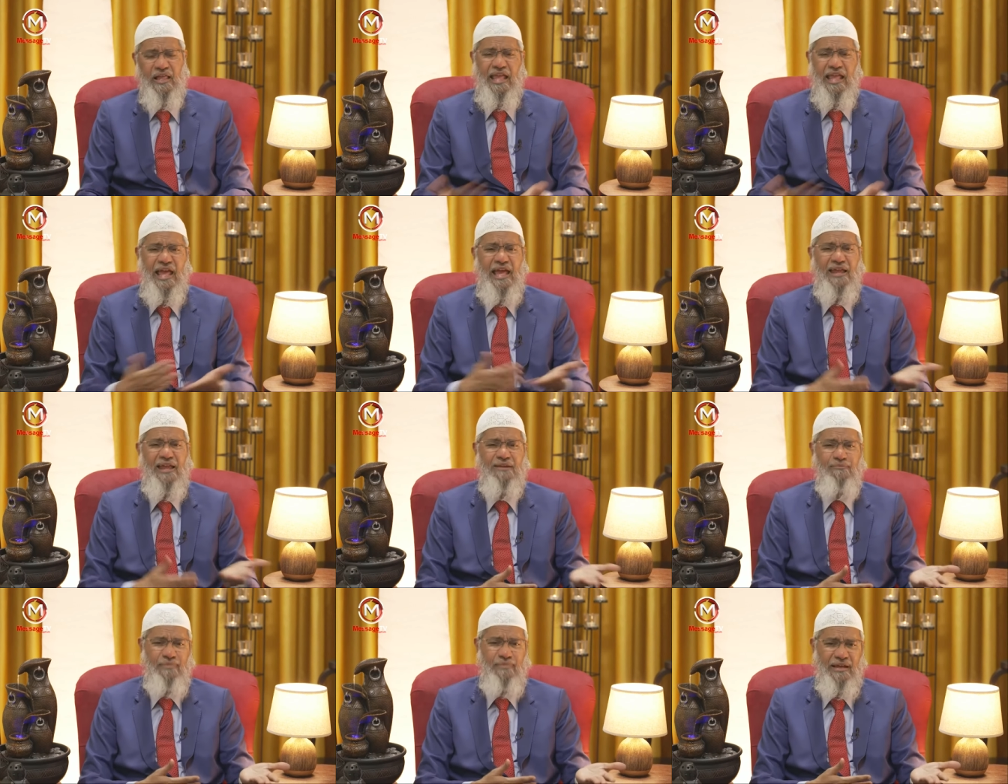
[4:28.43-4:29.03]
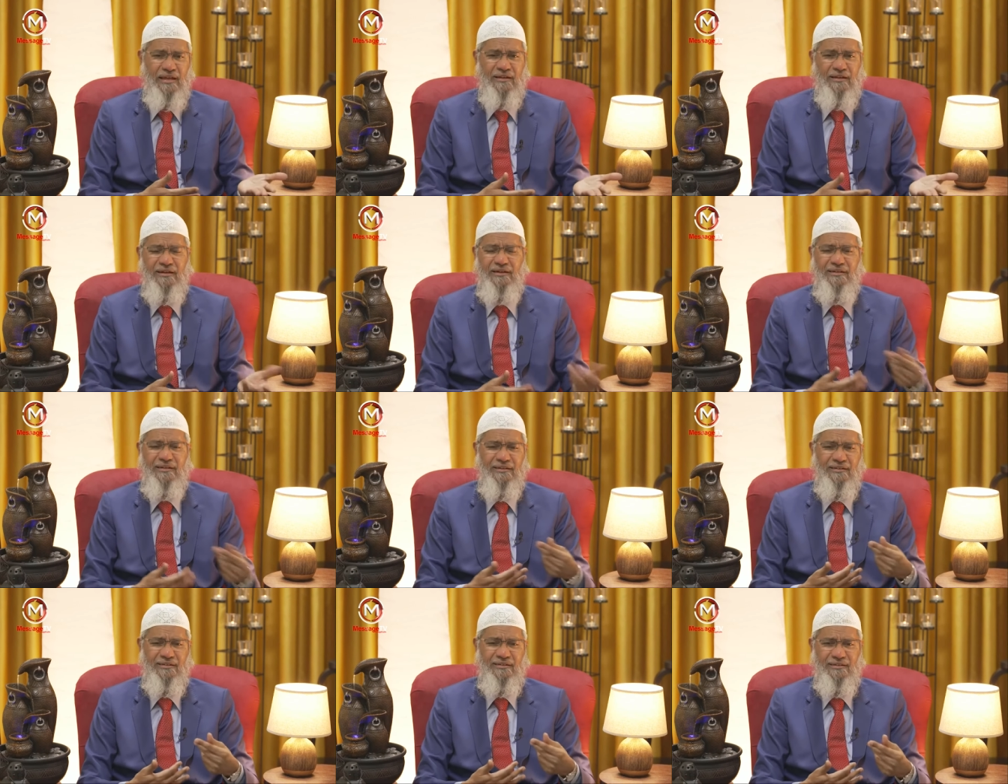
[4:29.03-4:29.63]
can make
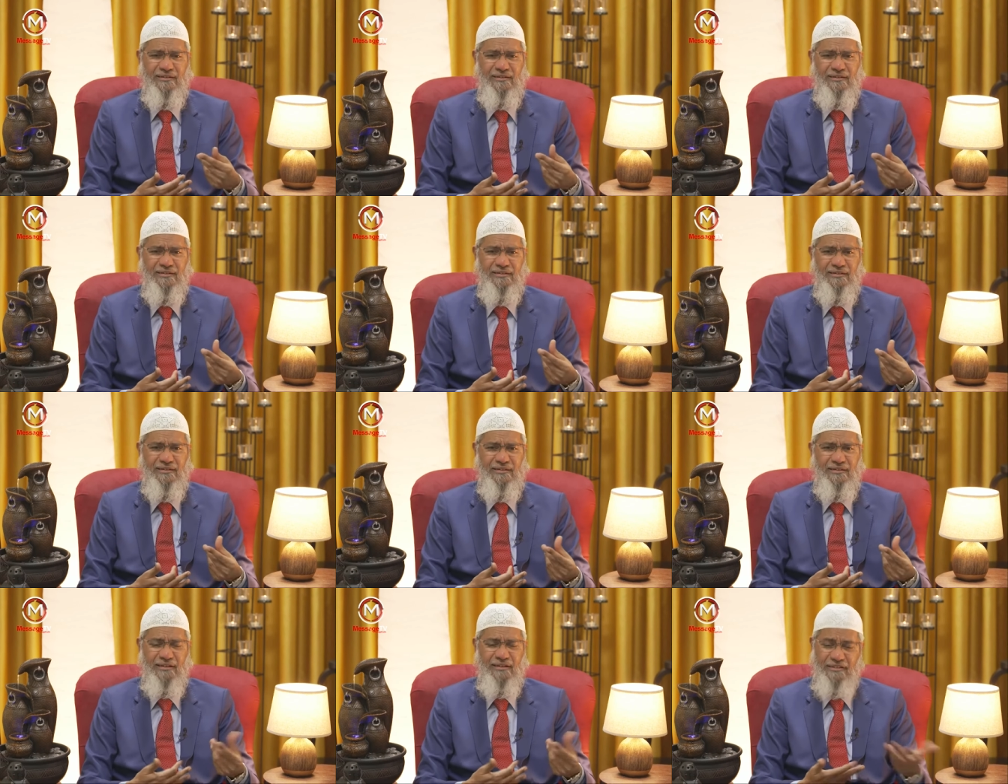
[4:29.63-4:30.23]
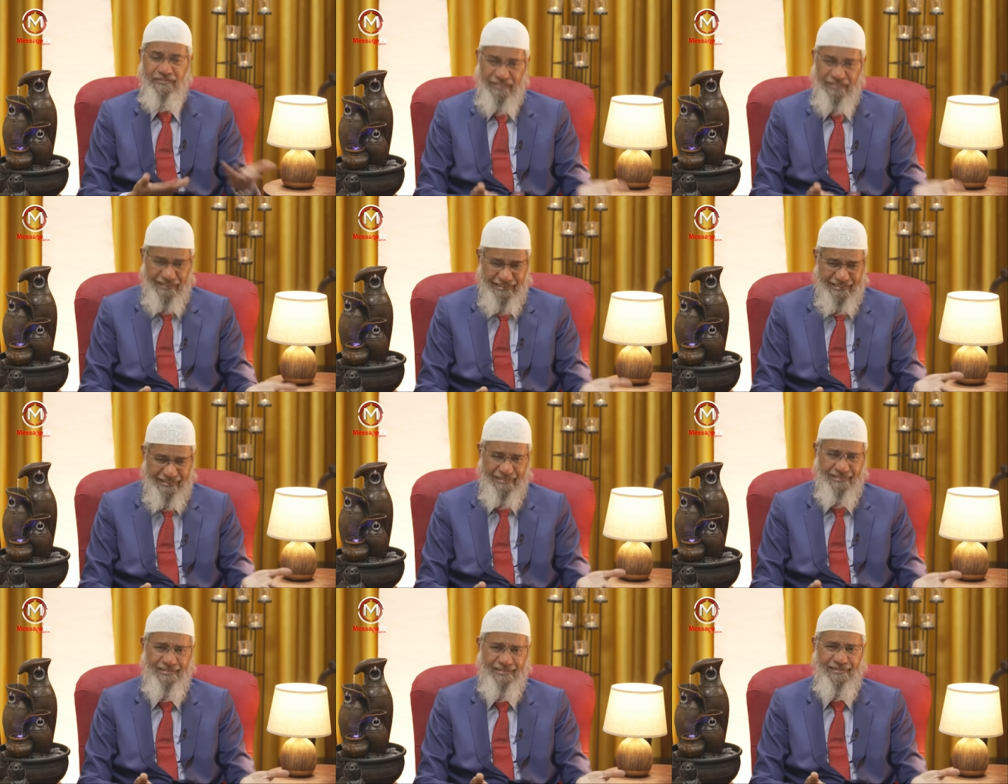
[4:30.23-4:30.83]
her
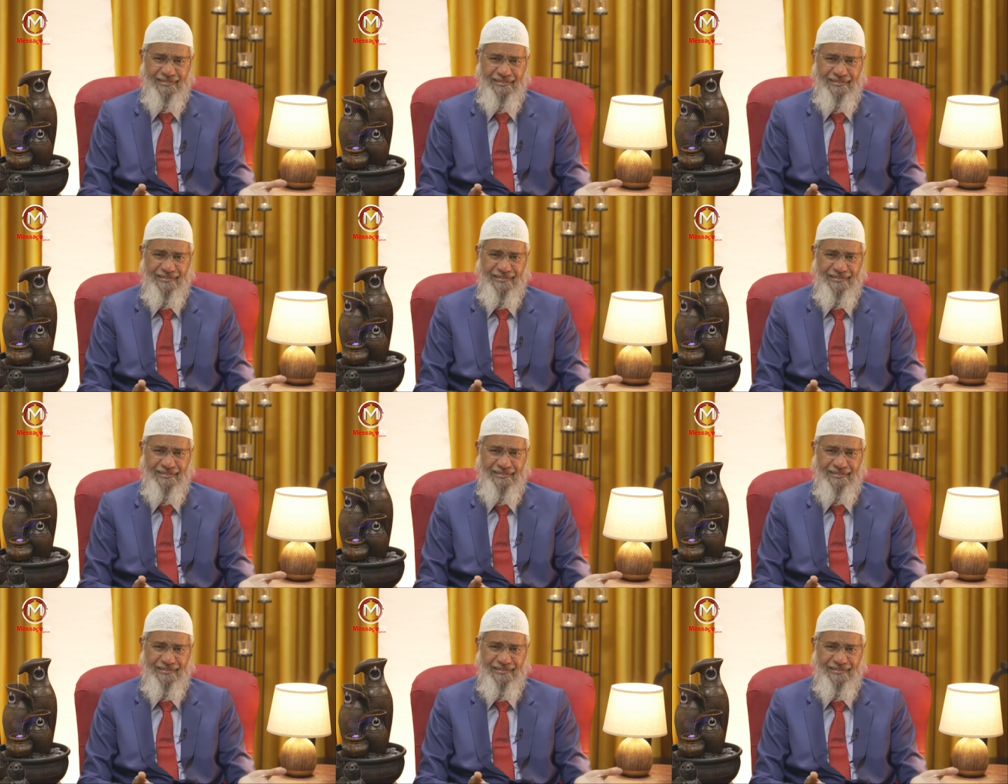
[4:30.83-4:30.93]
sister,